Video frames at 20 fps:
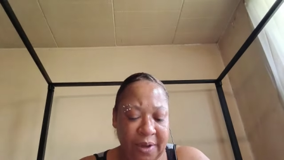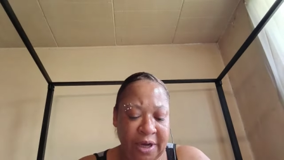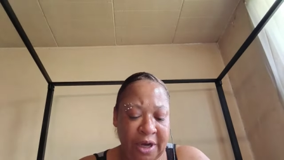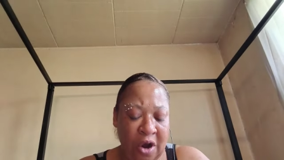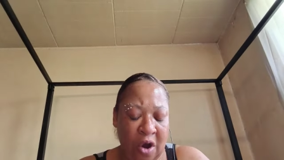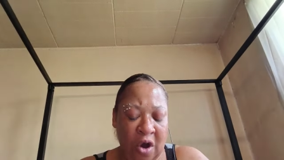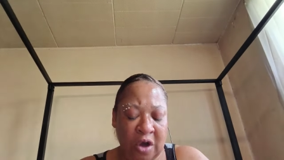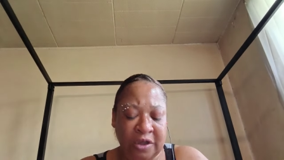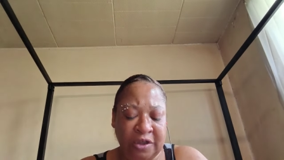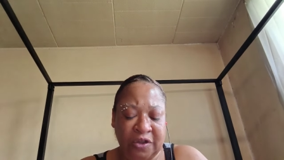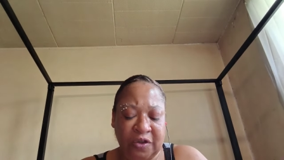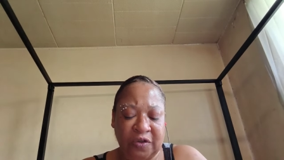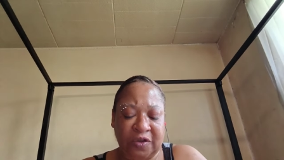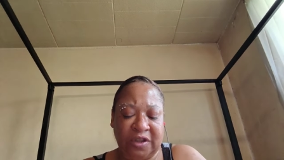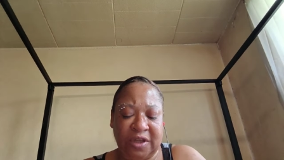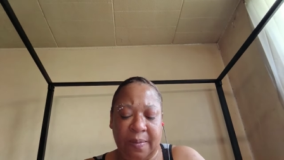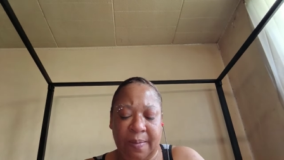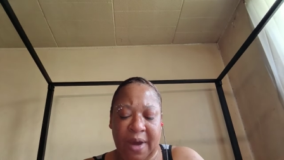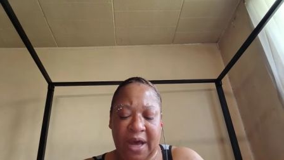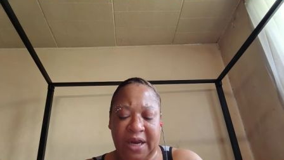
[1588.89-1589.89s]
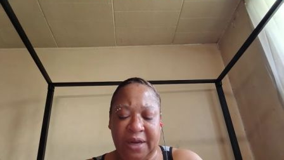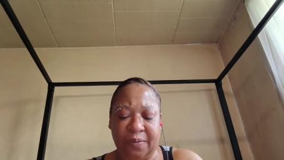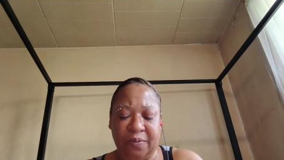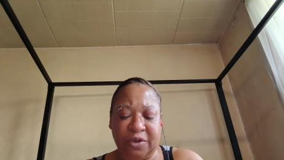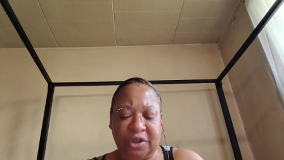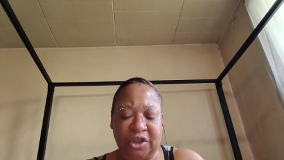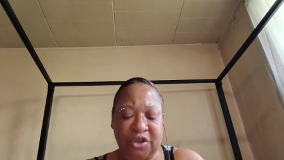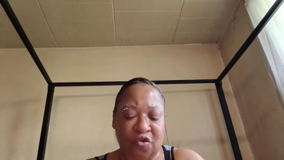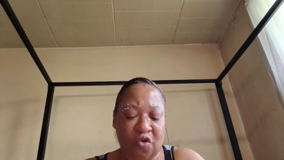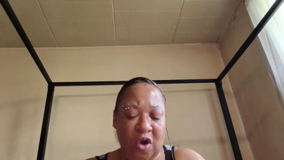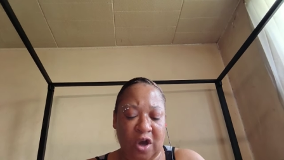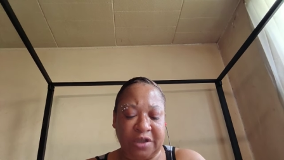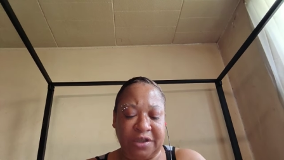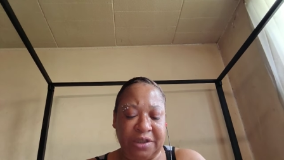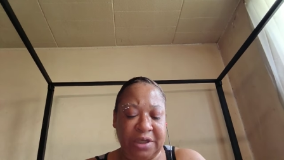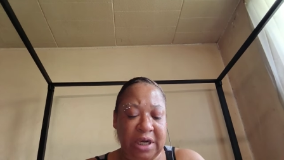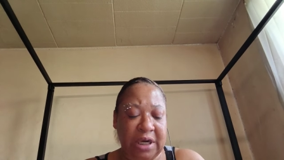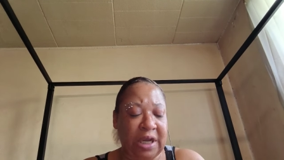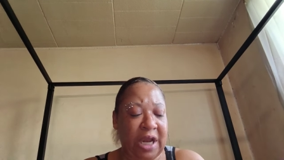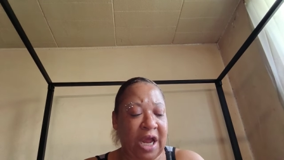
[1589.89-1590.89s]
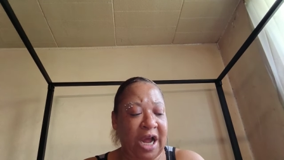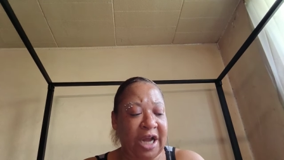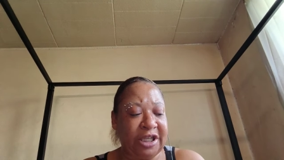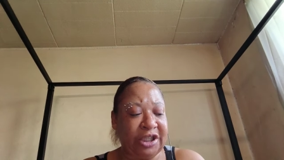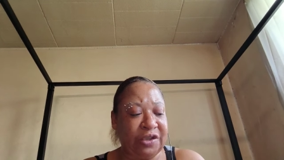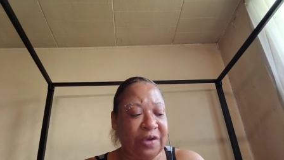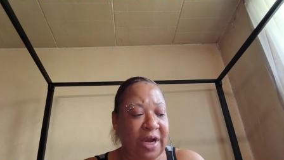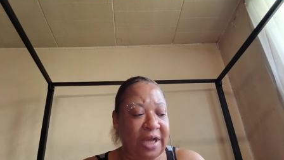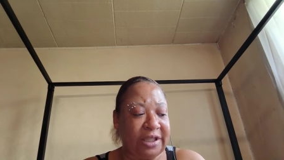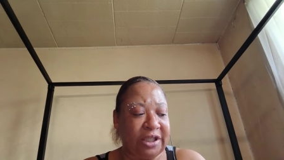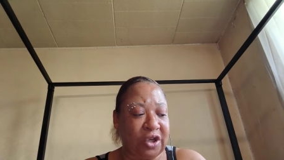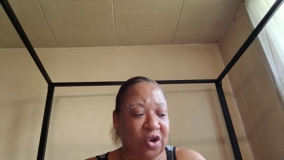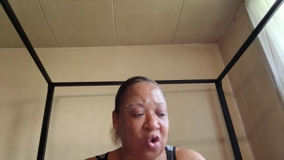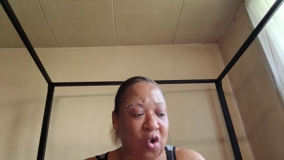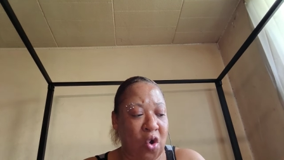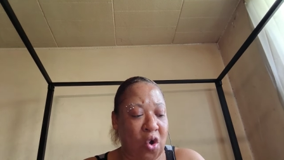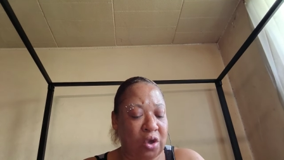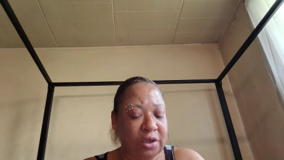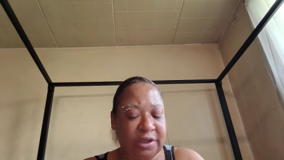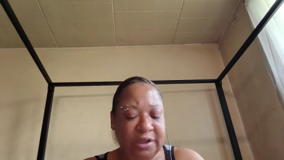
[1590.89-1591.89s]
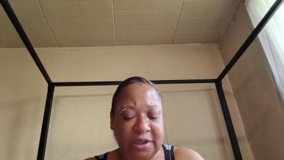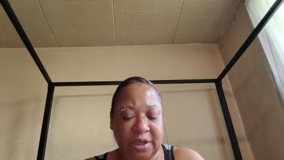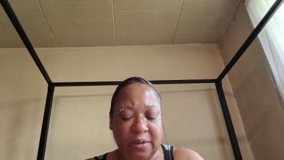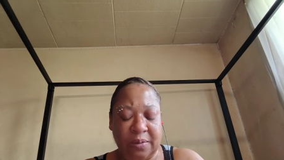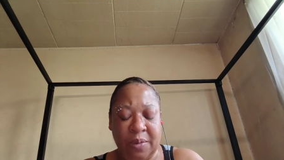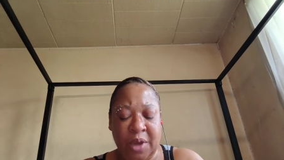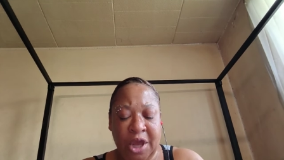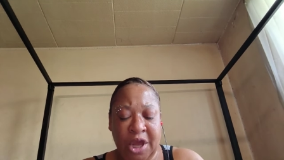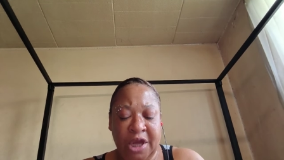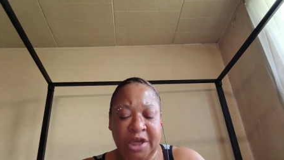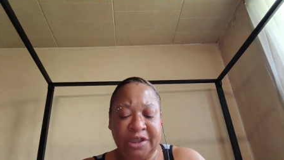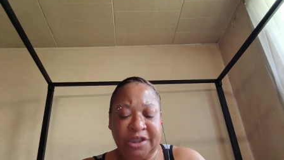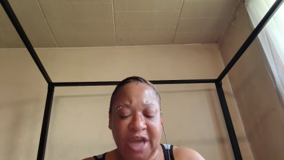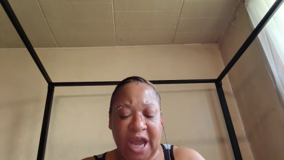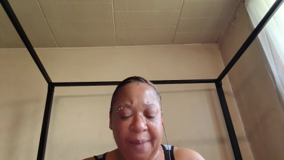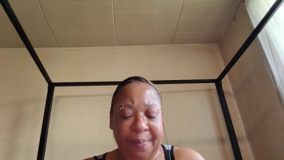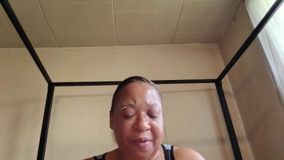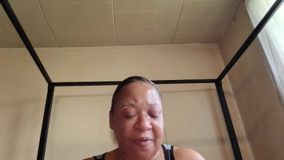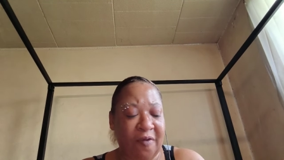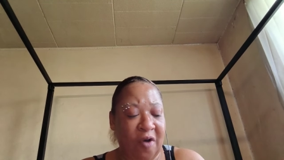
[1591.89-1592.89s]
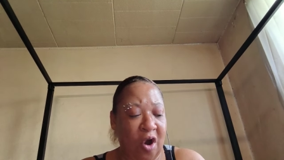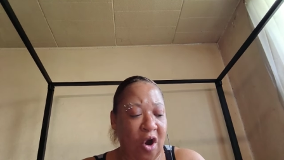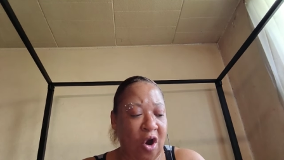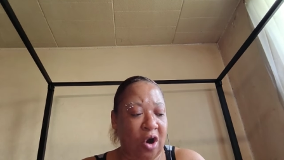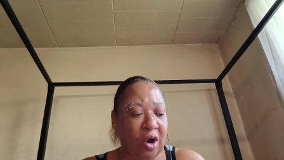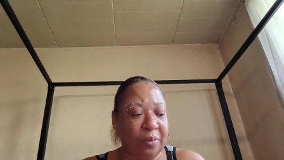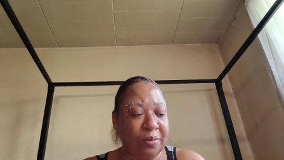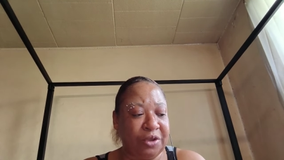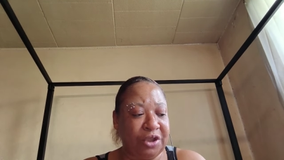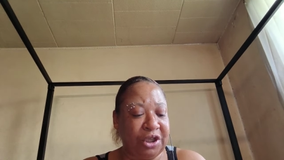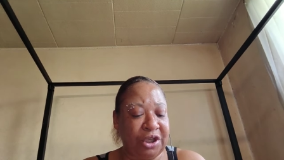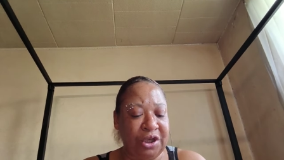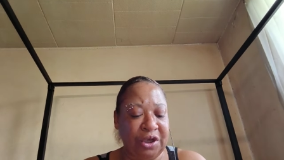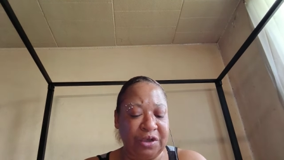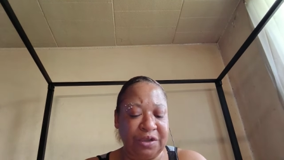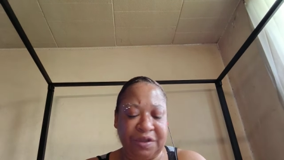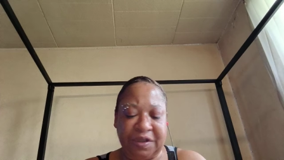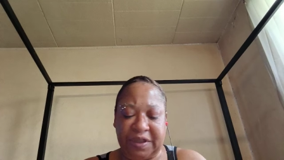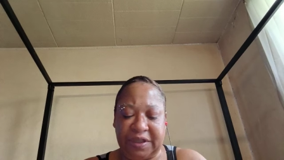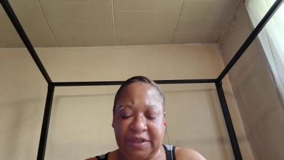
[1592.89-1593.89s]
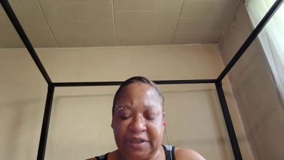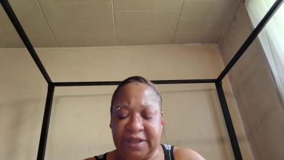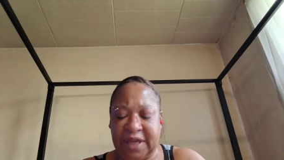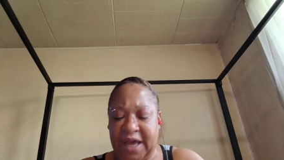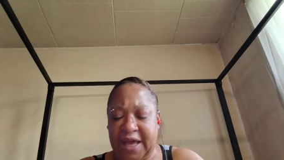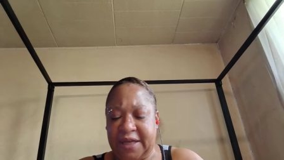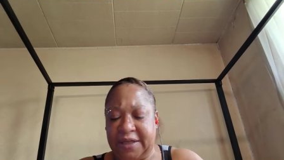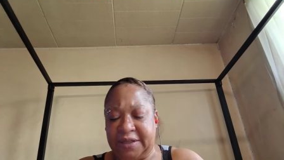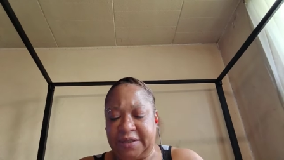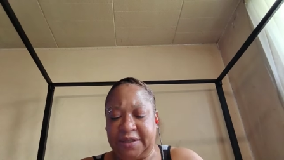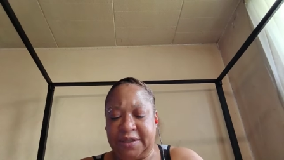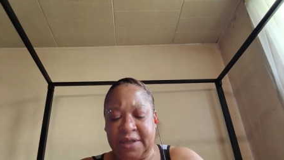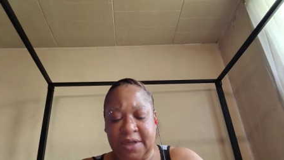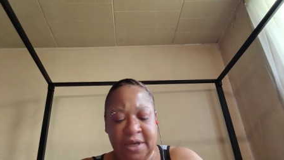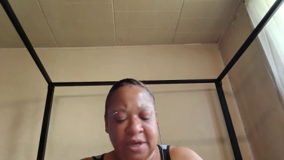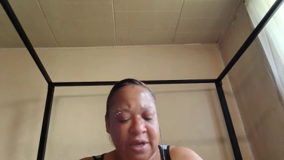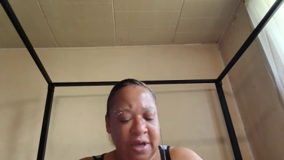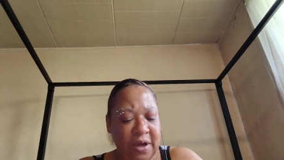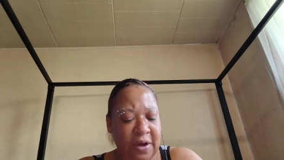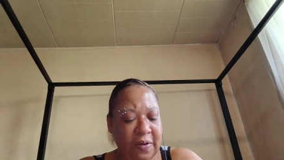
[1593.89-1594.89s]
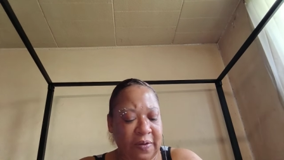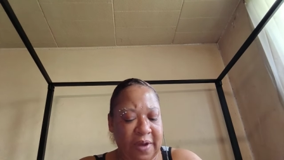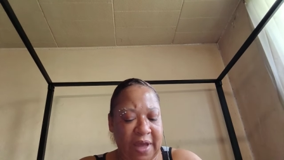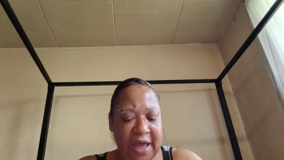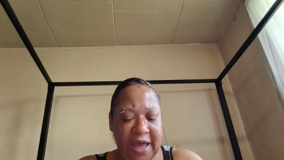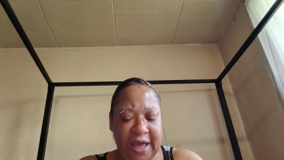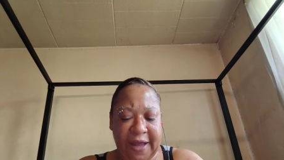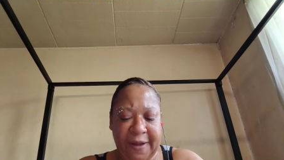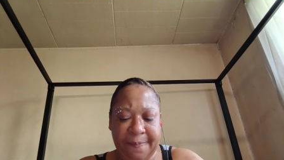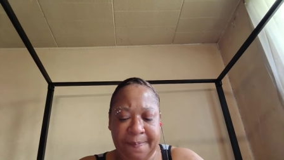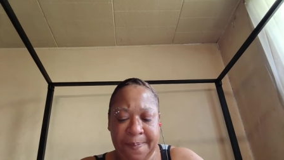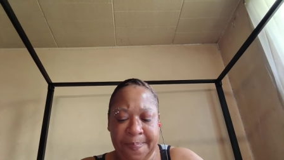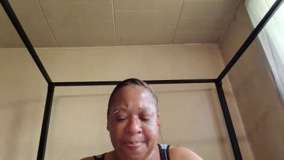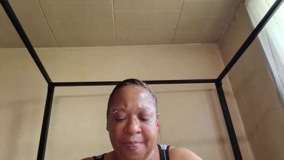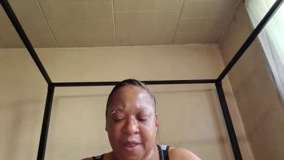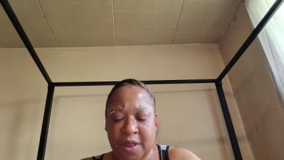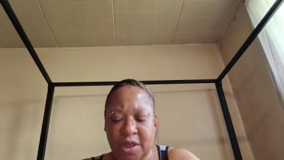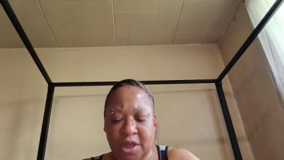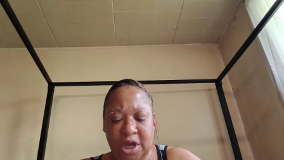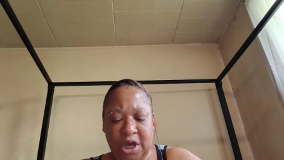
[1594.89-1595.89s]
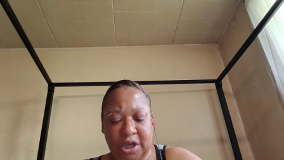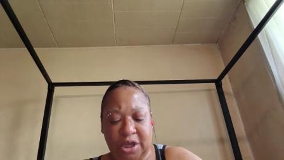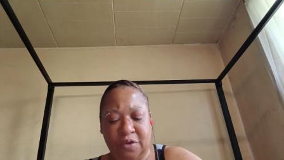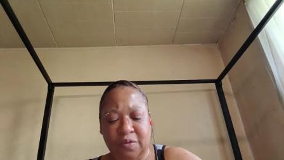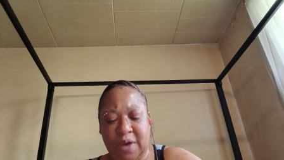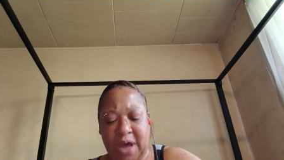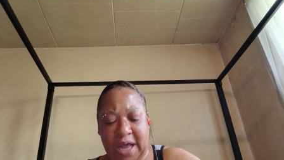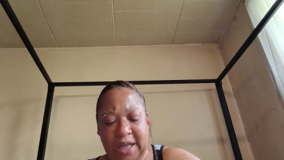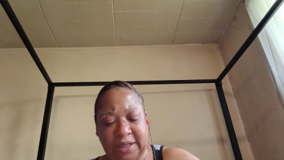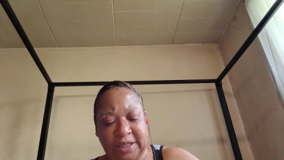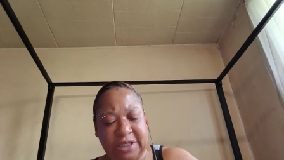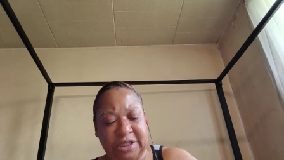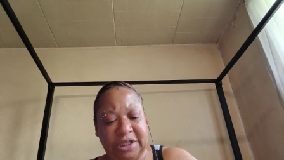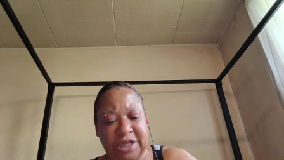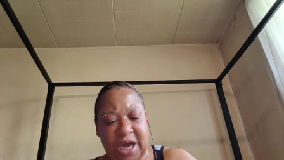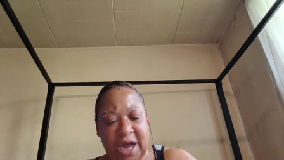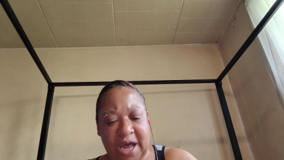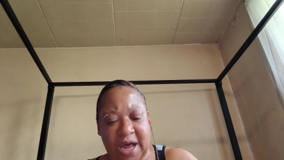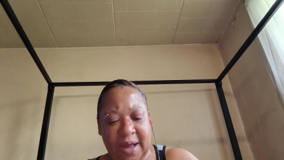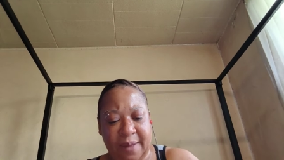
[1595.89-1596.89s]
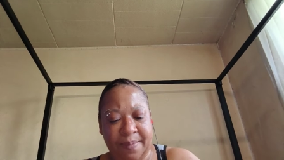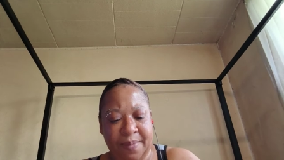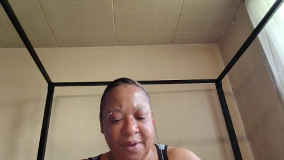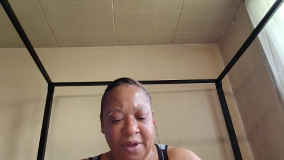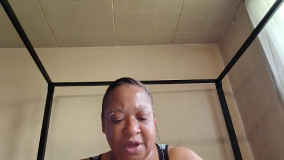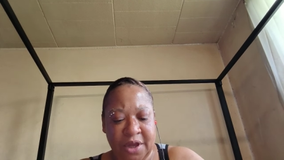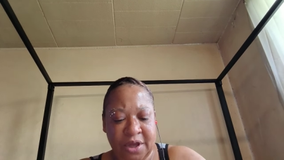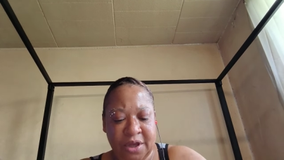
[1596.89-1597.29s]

And also somebody was crossing the line trying to cause some type of harm to your success. Okay? Look, you got the job.